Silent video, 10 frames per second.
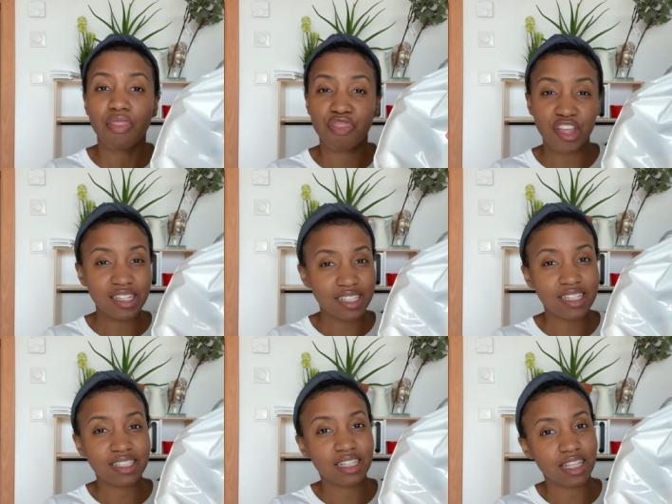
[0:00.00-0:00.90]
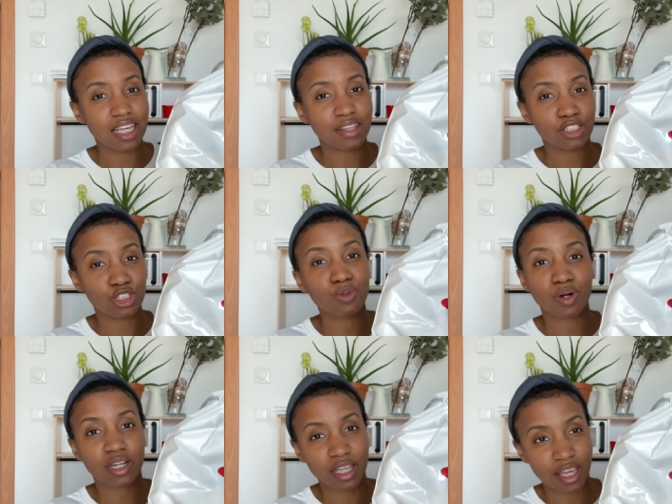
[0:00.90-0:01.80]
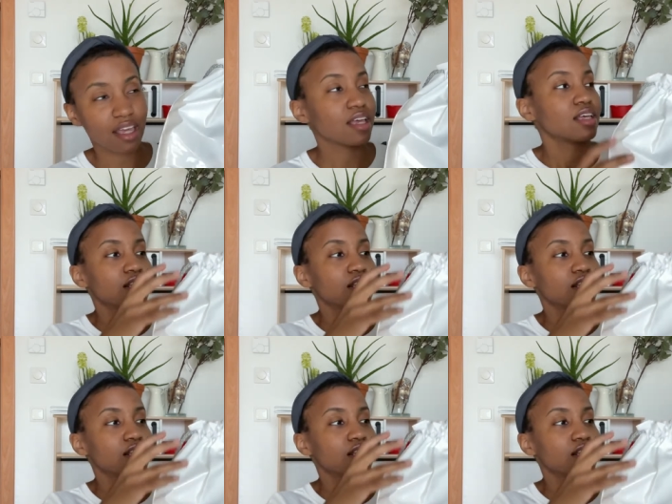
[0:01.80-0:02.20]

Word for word: This is the thing that you wanna get.